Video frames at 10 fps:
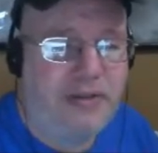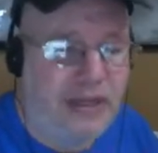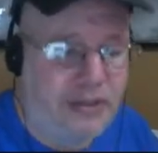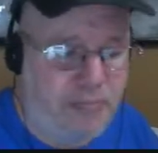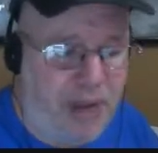
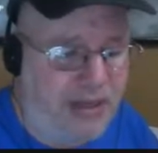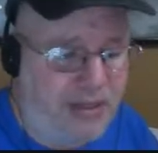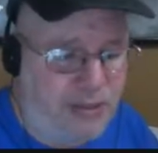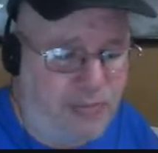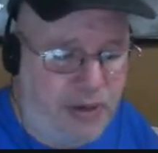That's my
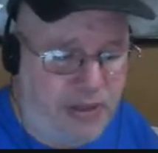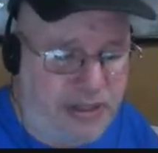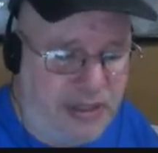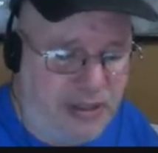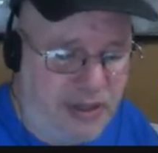
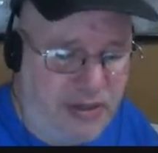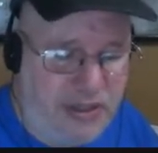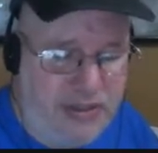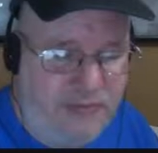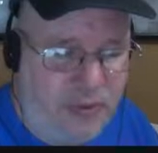conspiracy
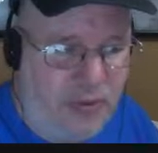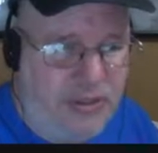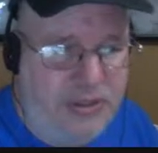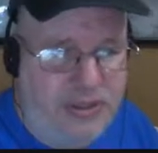theory, of course,